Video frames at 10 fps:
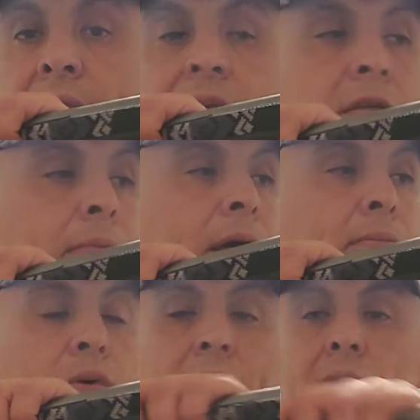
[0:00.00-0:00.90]
this
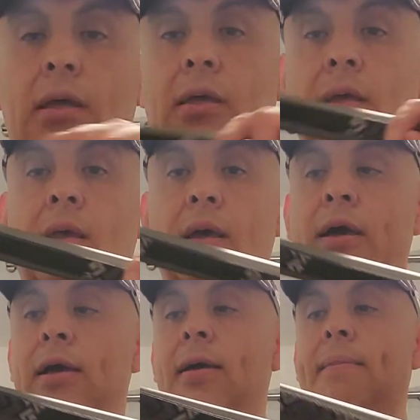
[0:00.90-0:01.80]
bad boy
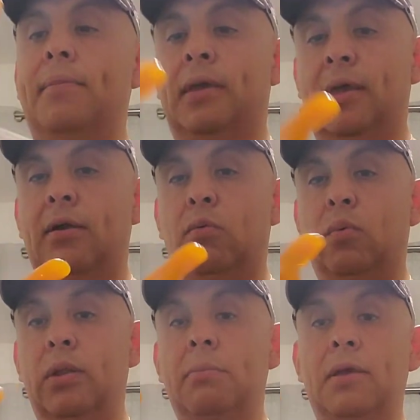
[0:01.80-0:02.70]
here
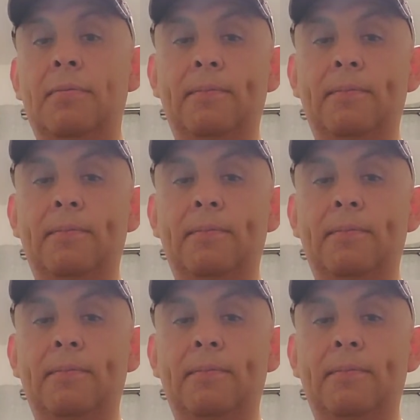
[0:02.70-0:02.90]
with me.